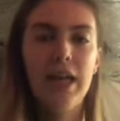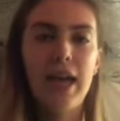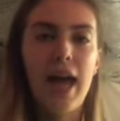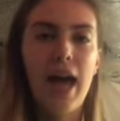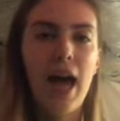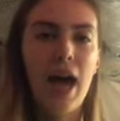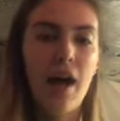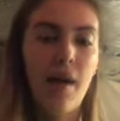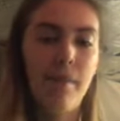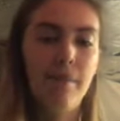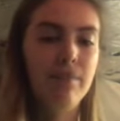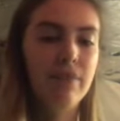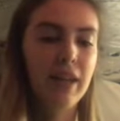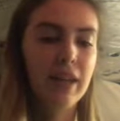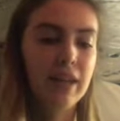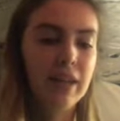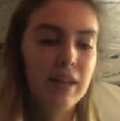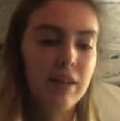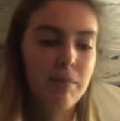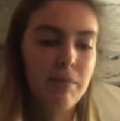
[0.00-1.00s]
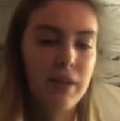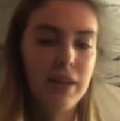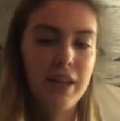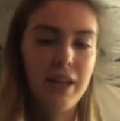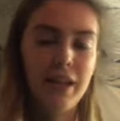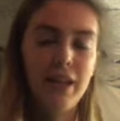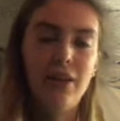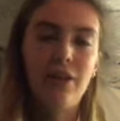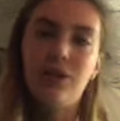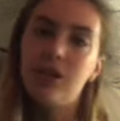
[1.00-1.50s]
in this
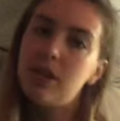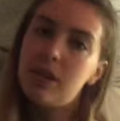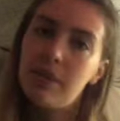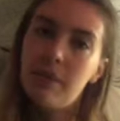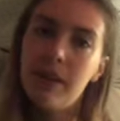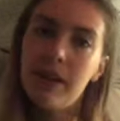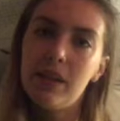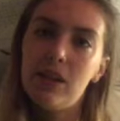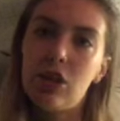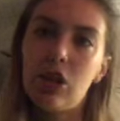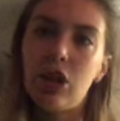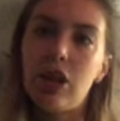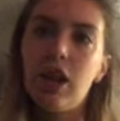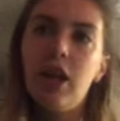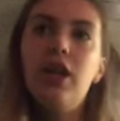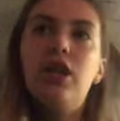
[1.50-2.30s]
particular semester.